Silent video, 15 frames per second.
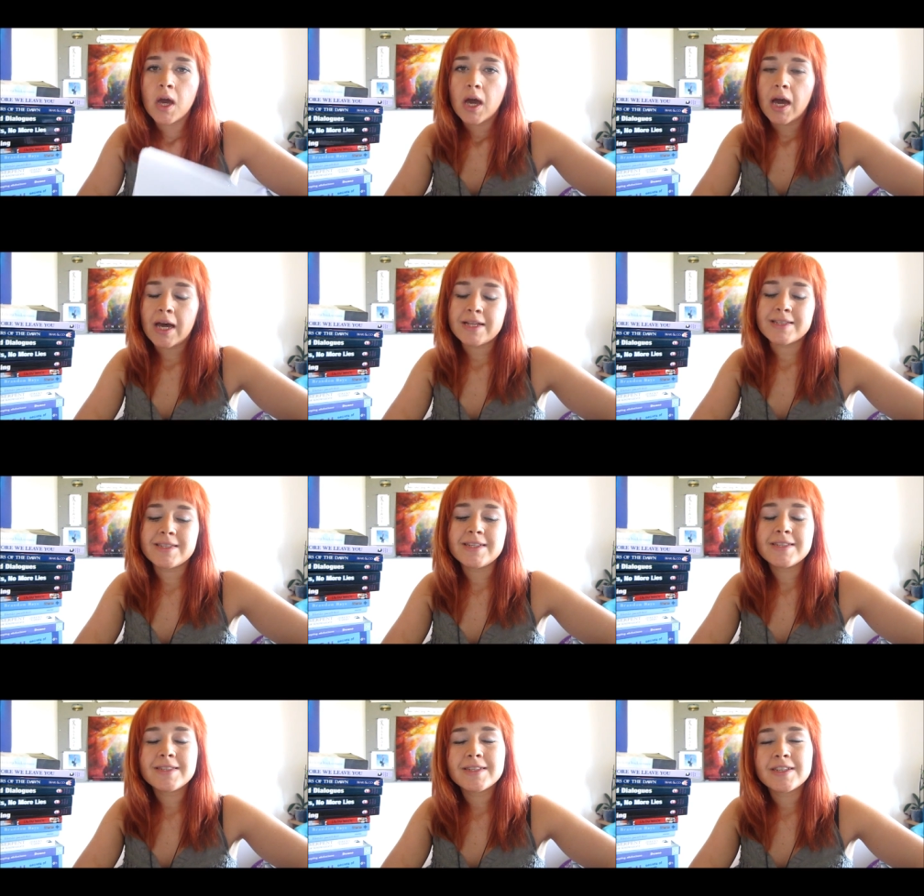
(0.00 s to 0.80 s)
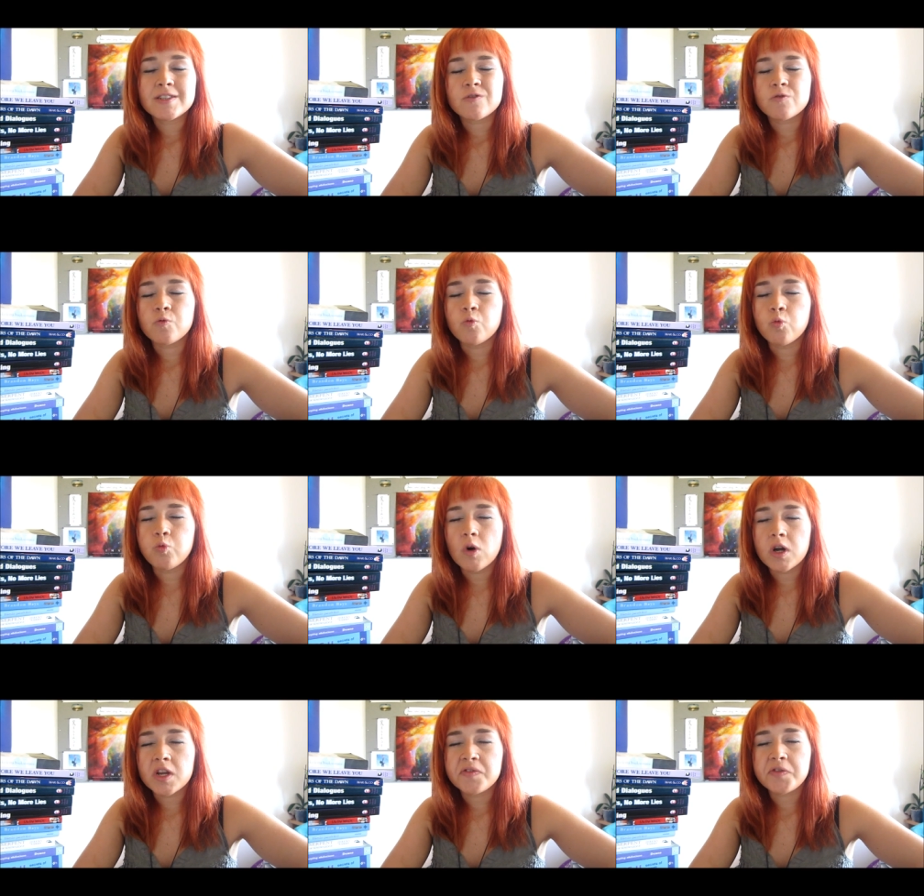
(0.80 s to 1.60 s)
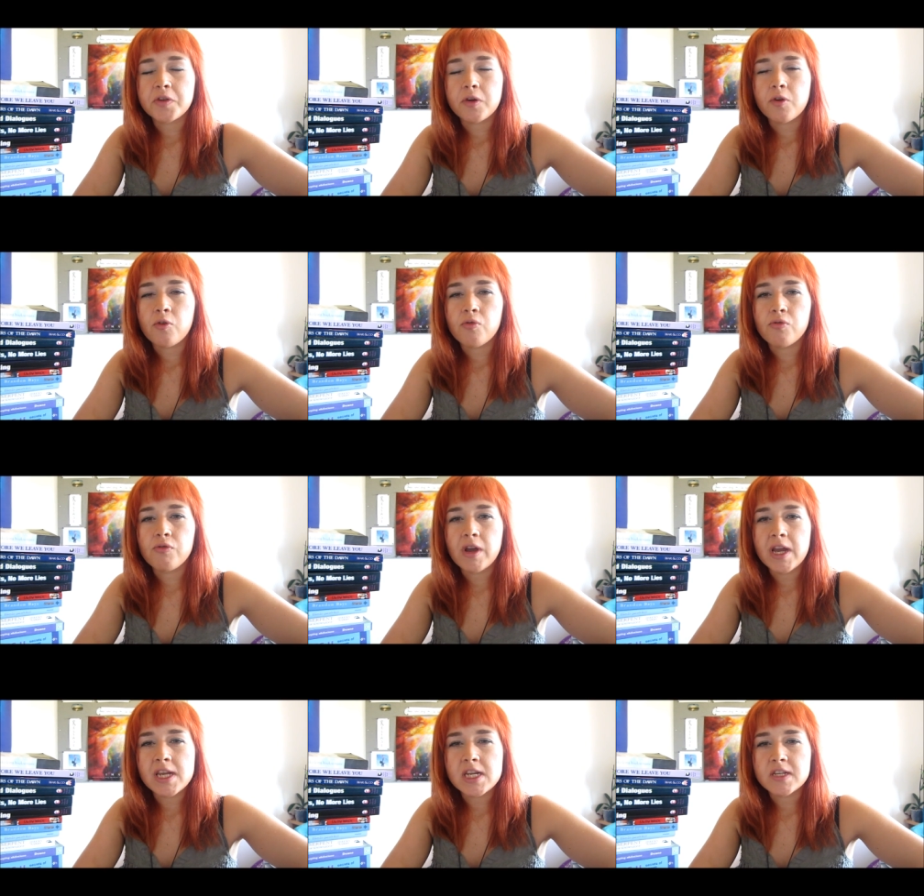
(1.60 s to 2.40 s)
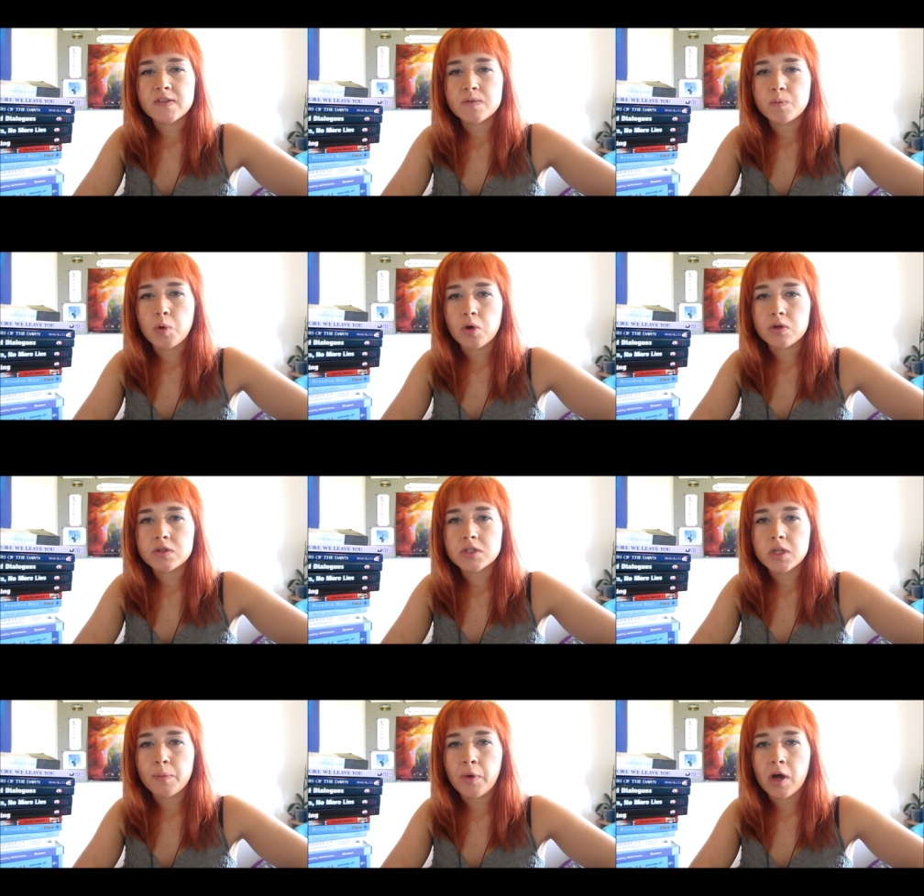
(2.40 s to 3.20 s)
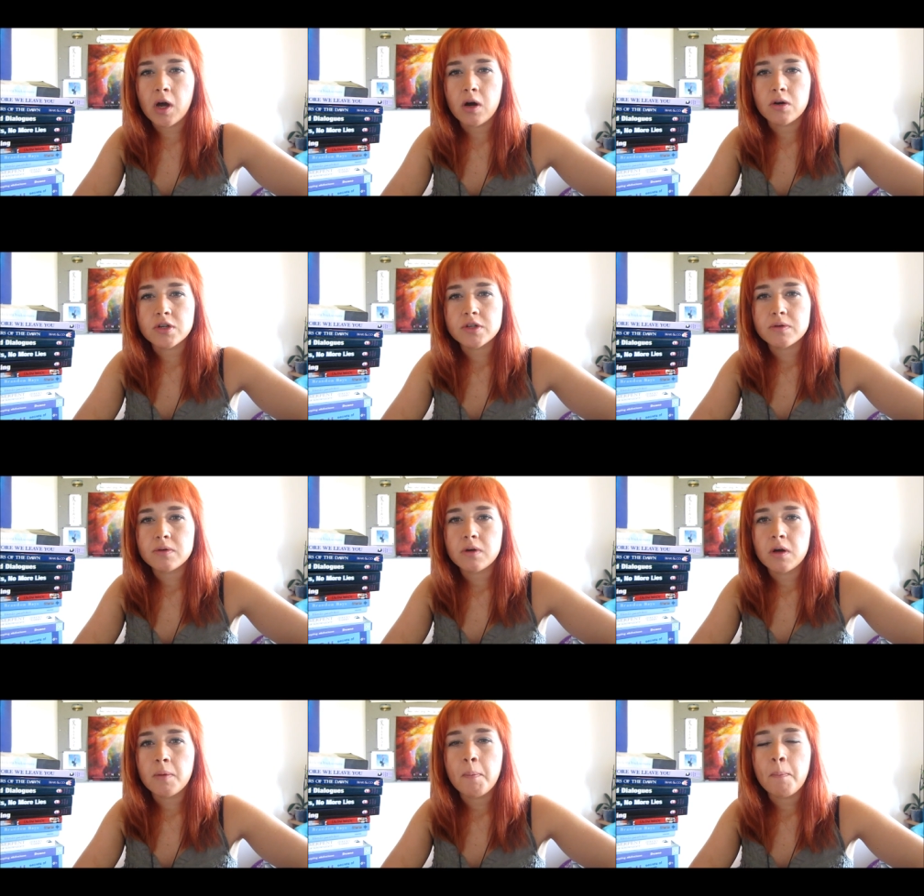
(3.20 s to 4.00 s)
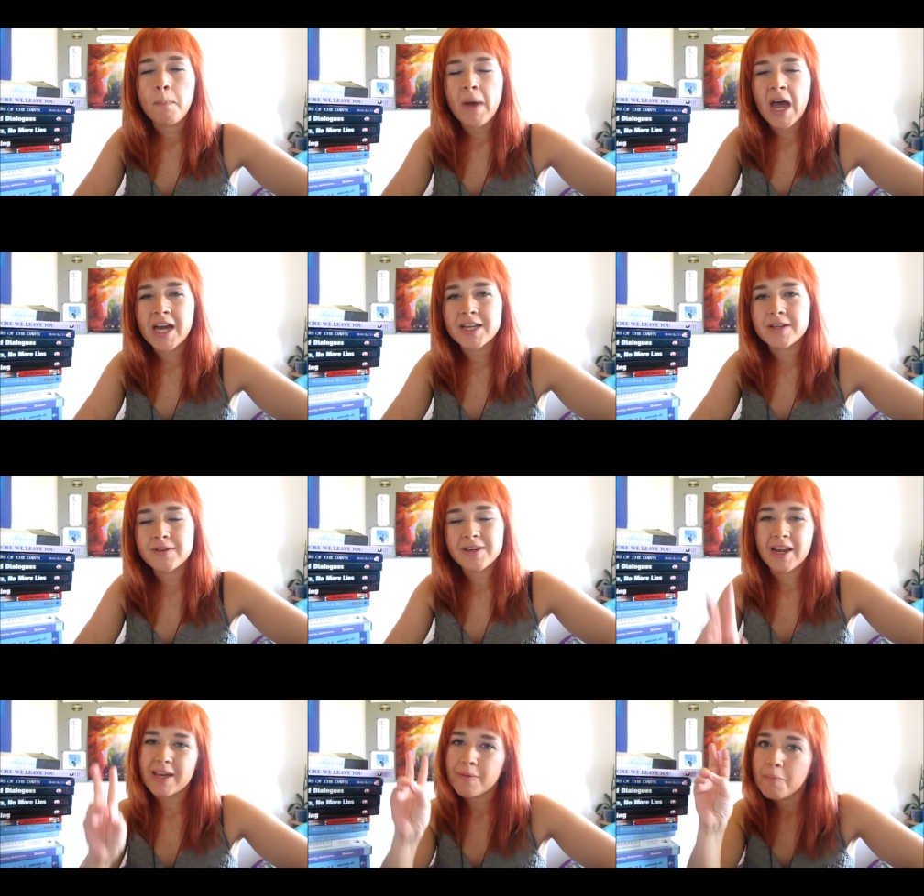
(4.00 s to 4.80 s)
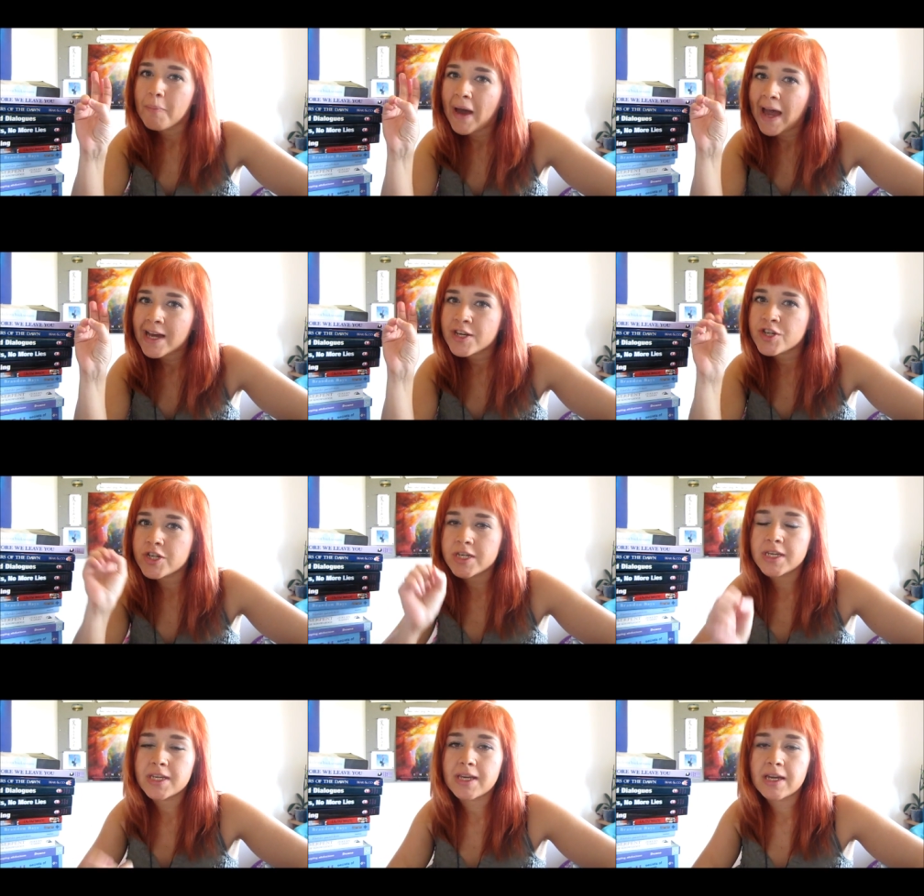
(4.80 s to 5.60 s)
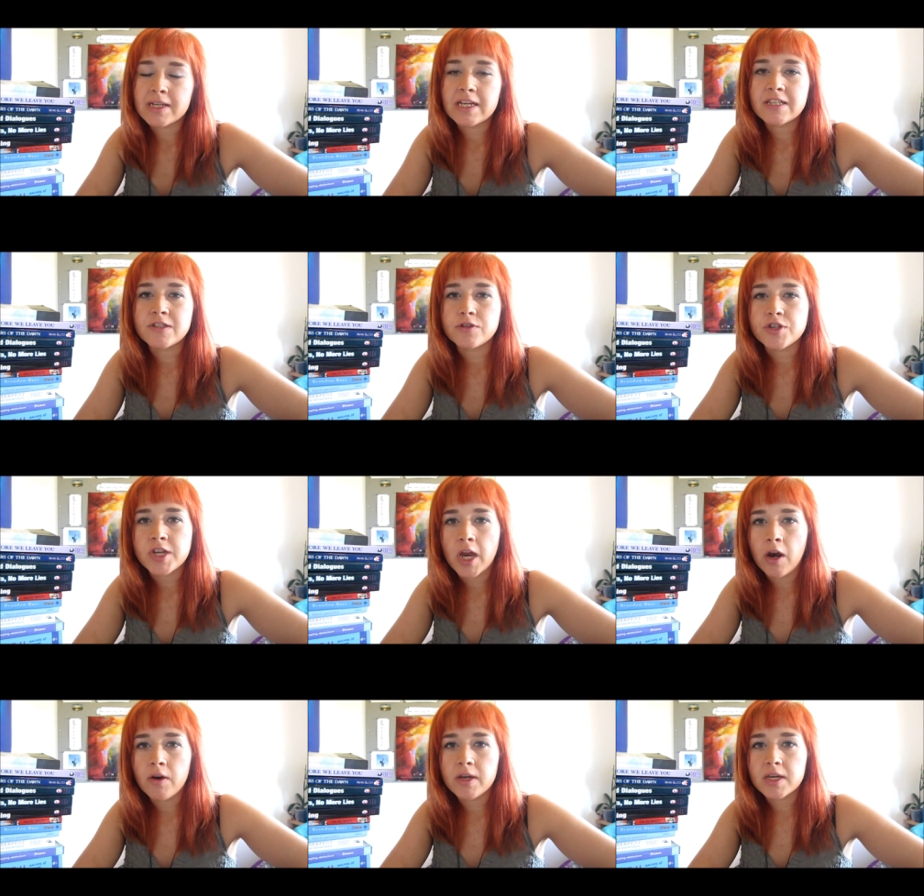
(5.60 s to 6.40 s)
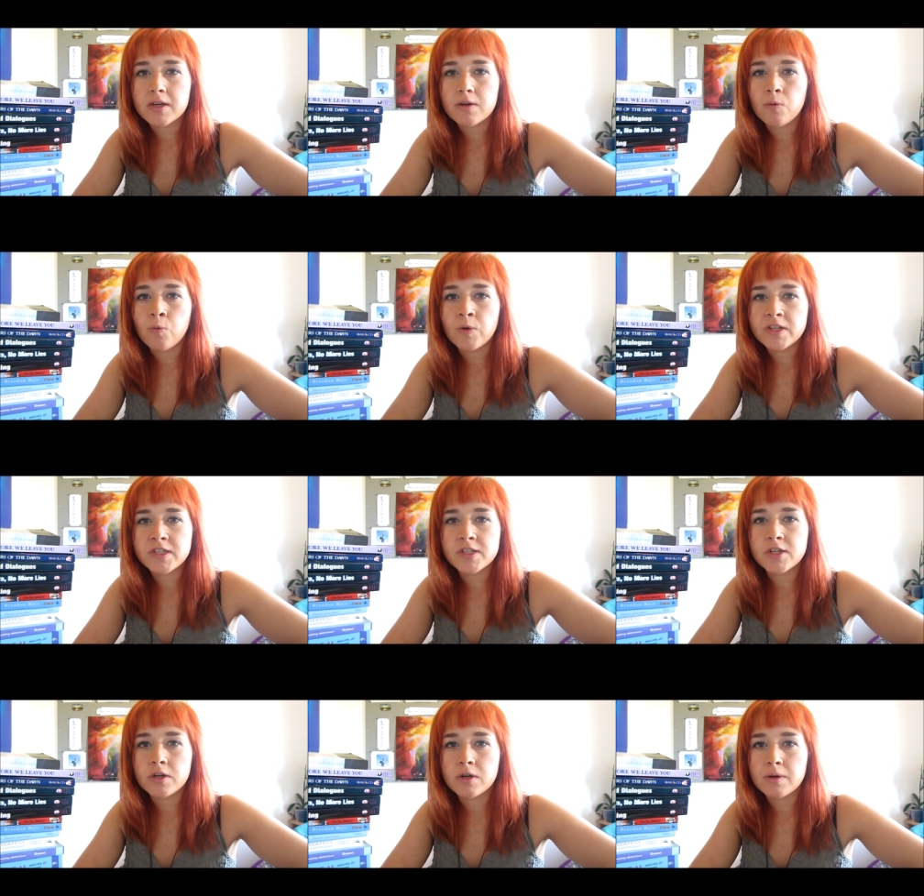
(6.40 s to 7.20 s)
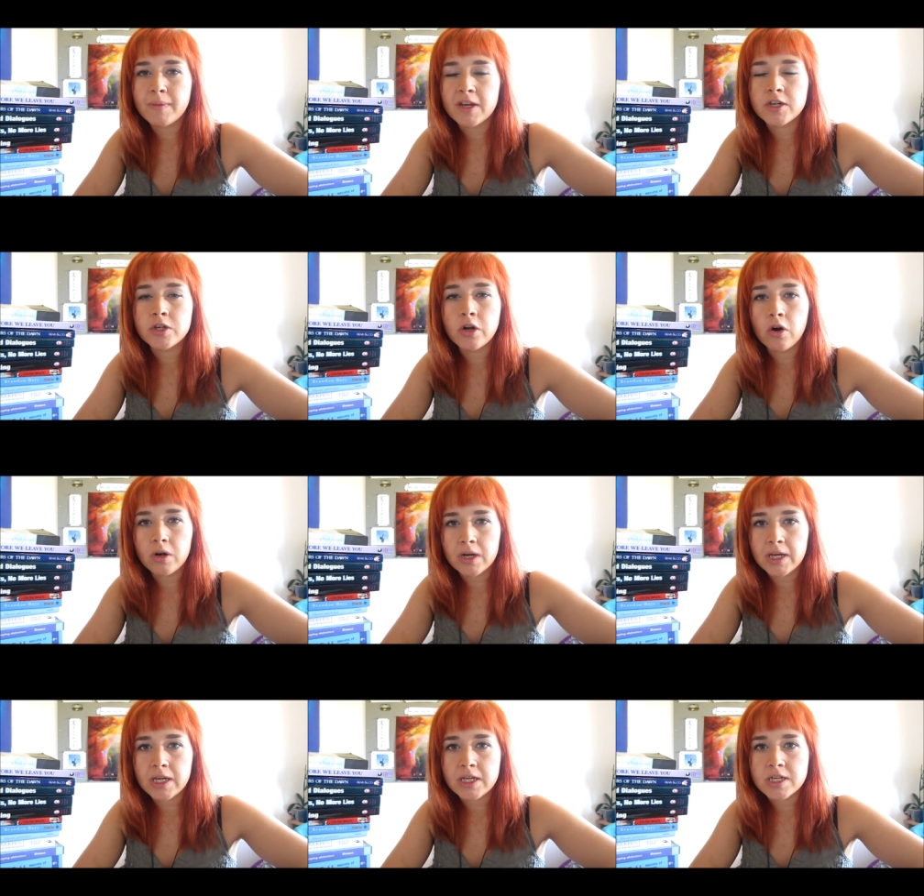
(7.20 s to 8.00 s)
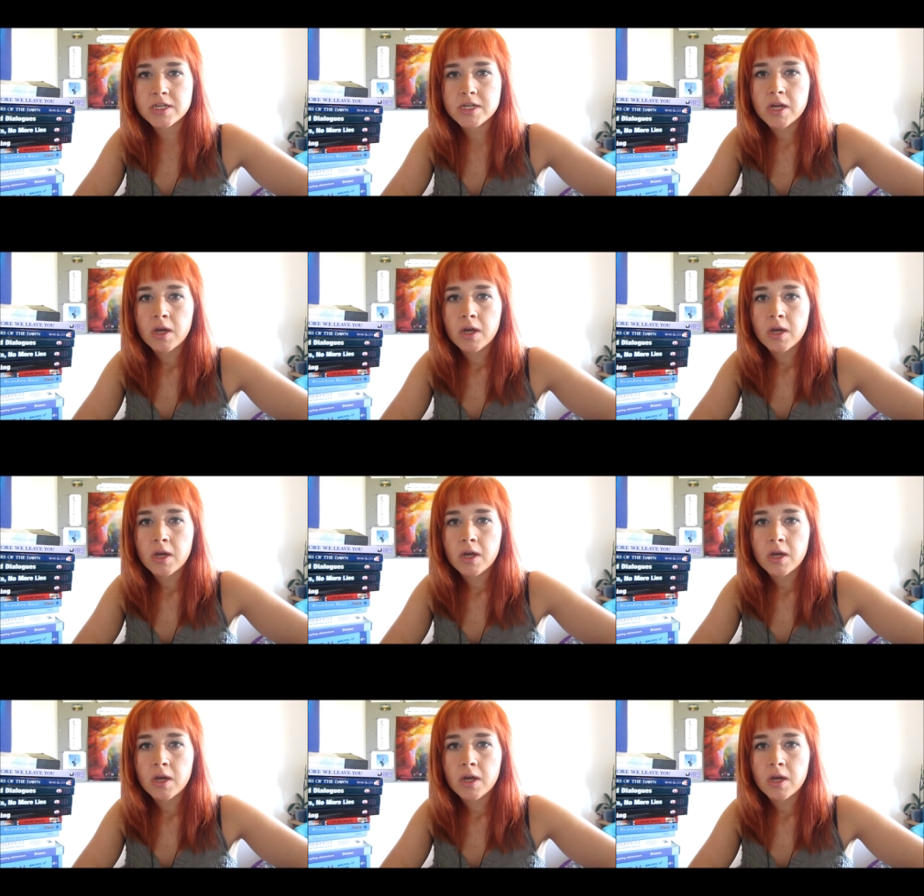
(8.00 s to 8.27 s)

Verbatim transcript: And this is one of the greatest books about like magic and esoteric wisdom and knowledge